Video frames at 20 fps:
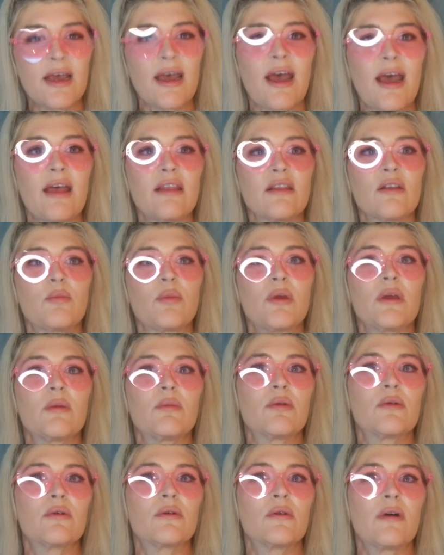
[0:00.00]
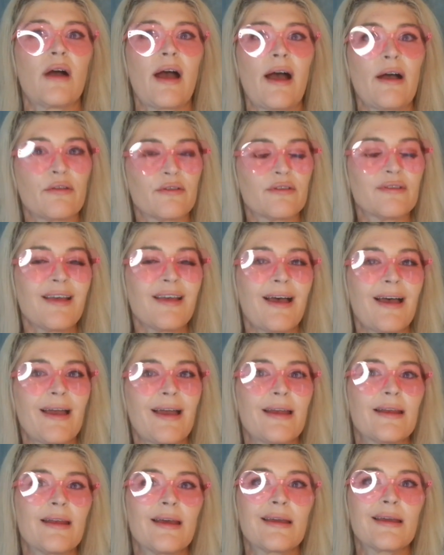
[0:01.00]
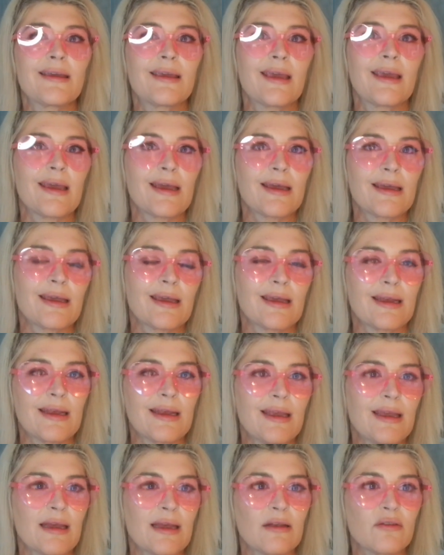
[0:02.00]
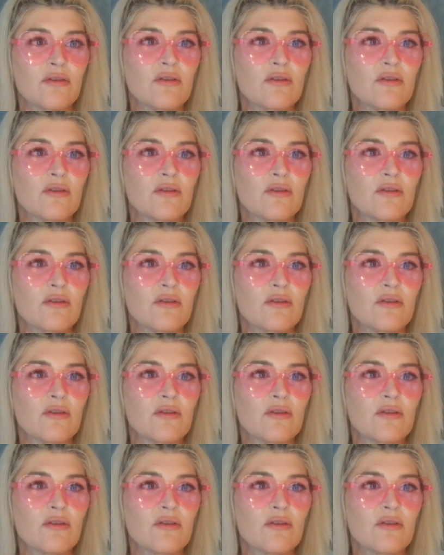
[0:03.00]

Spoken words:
and the people outside can't get in.